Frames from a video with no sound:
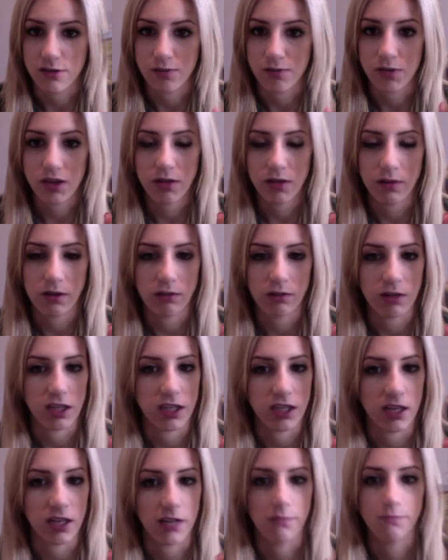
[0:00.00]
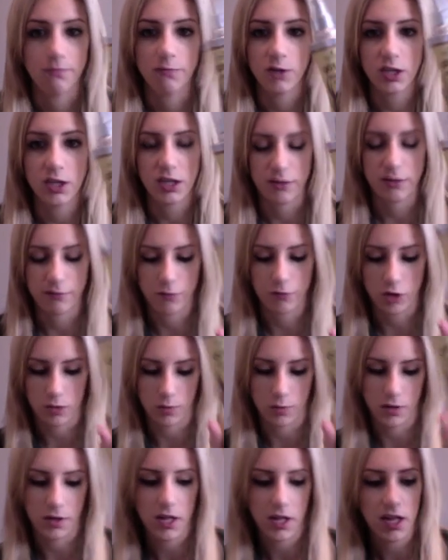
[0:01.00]
Really, really, really good. Really
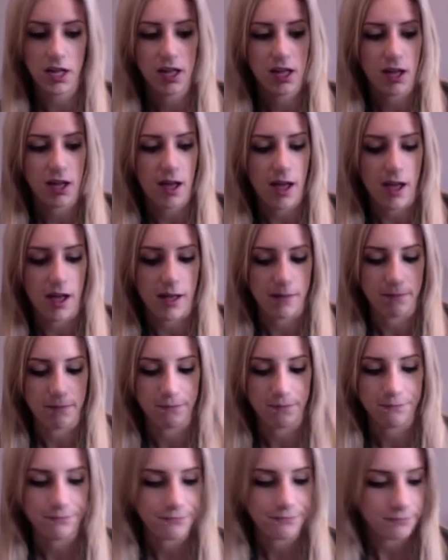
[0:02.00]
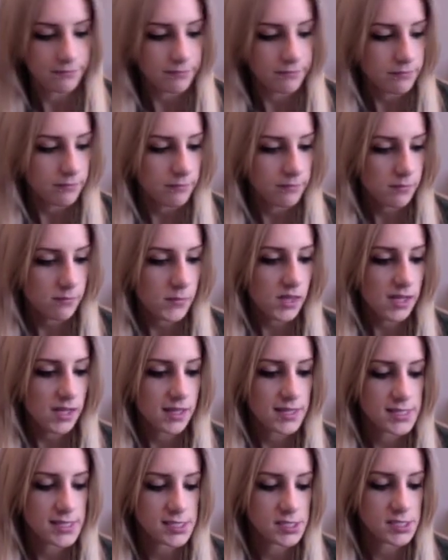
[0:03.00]
affordable. Um,
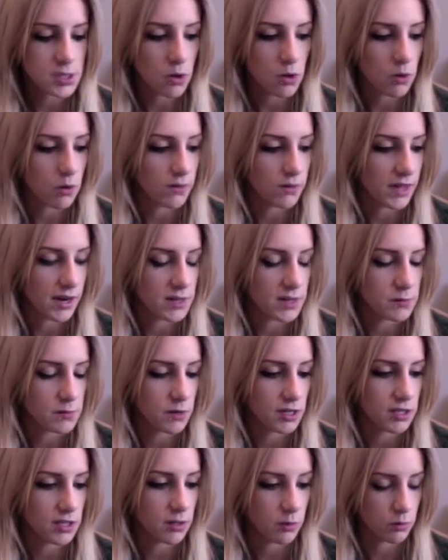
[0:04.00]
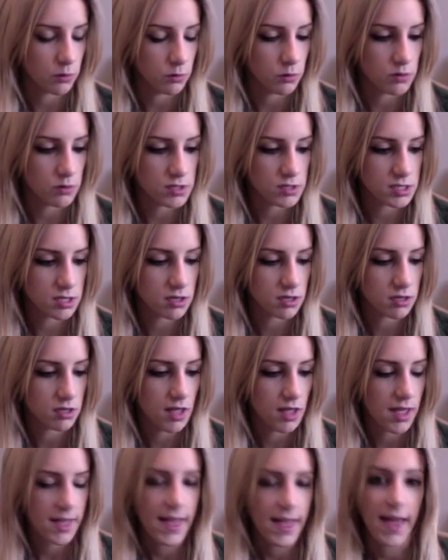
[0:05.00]
so that is what I use.
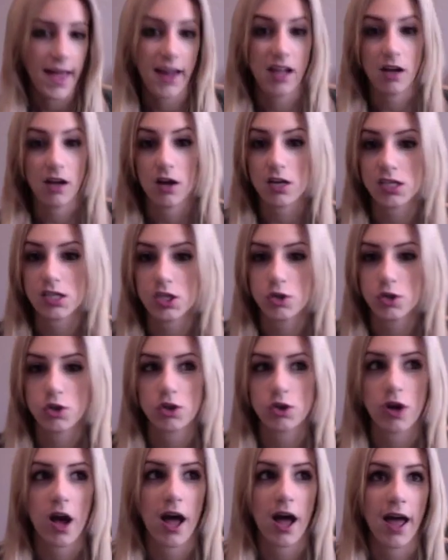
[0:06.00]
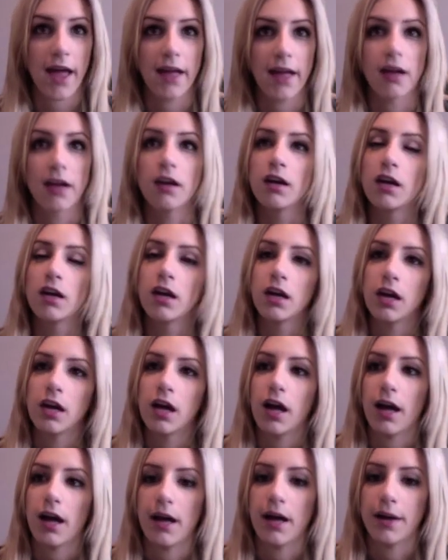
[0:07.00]
And I also try
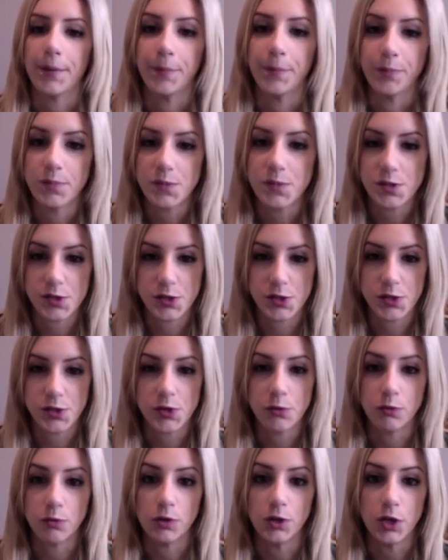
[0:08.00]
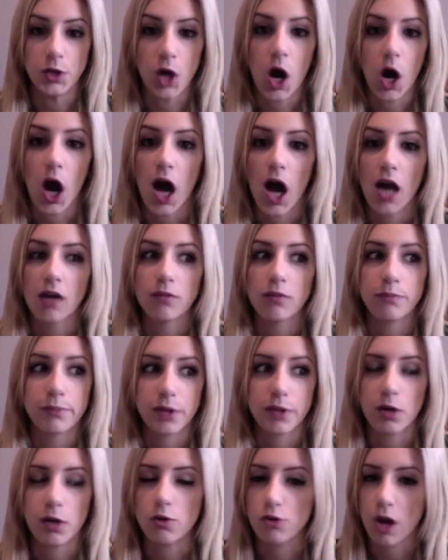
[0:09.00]
um, to not
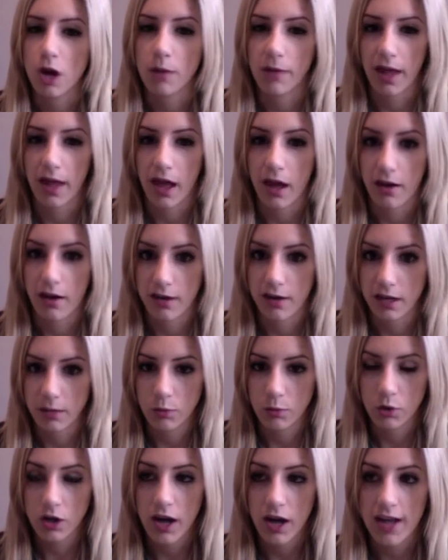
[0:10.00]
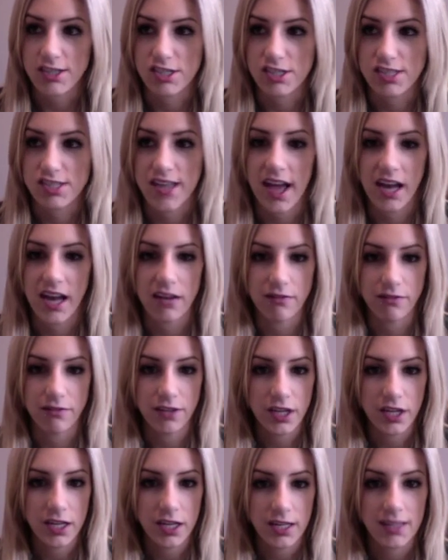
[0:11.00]
blow dry my hair anymore. I just kind of
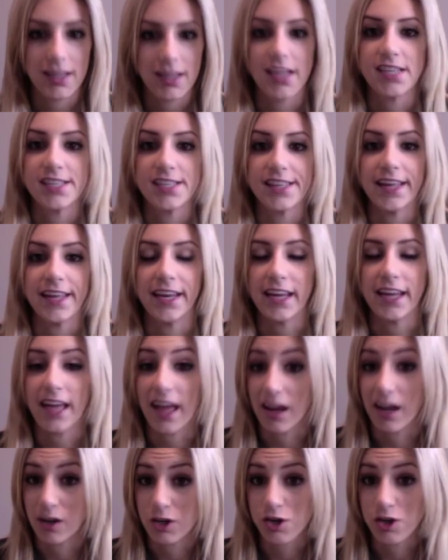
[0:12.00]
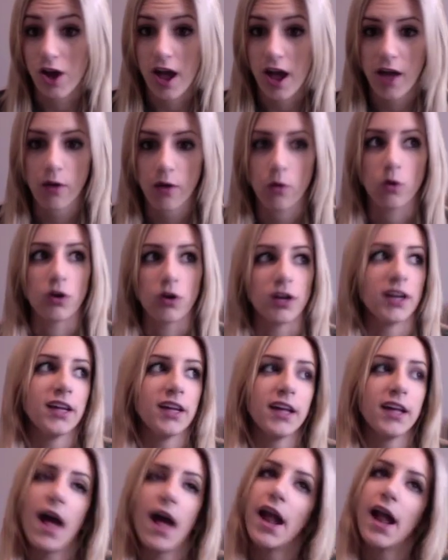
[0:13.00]
like to let it air dry or
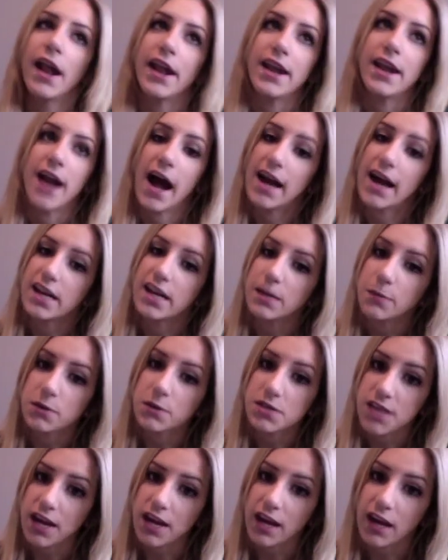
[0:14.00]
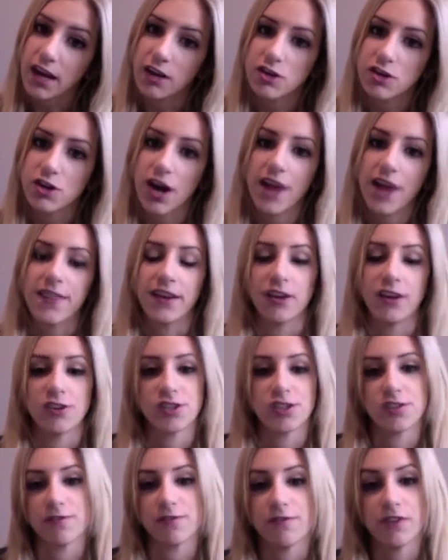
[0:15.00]
90% air dry, and then I'll
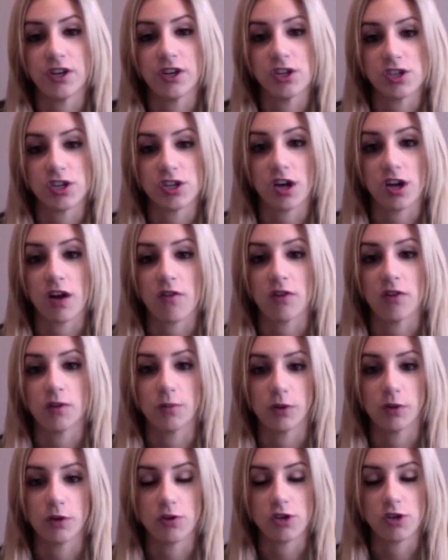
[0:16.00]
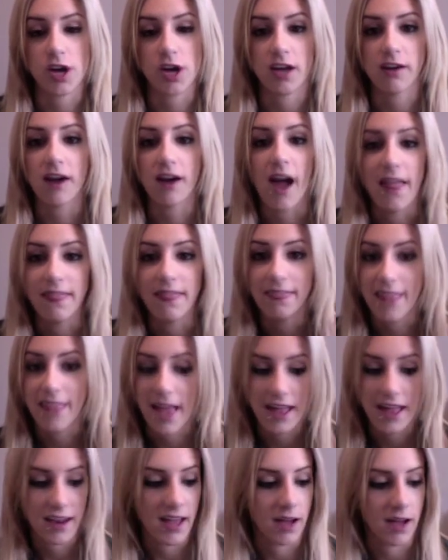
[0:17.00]
just finish it off with the blow dryer, and
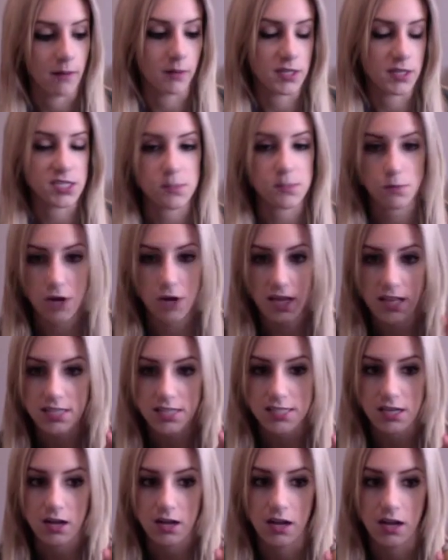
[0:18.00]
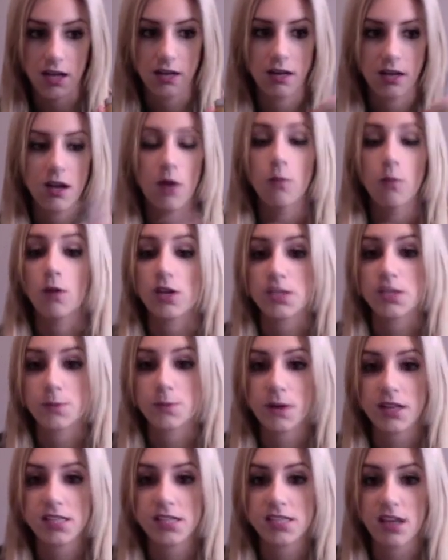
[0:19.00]
then I will spray this on. Well, I'll spray
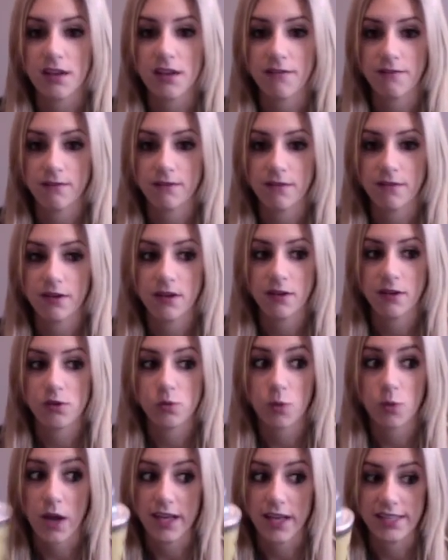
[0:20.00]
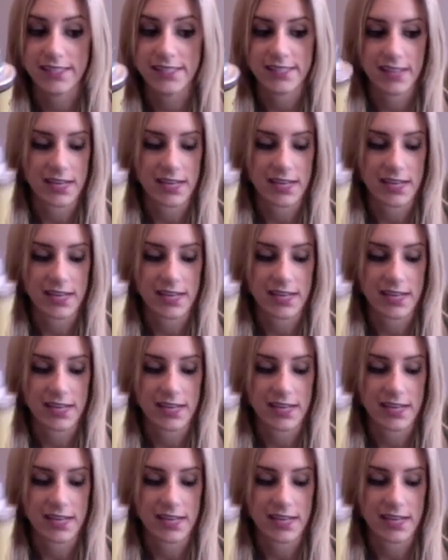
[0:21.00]
this on twice.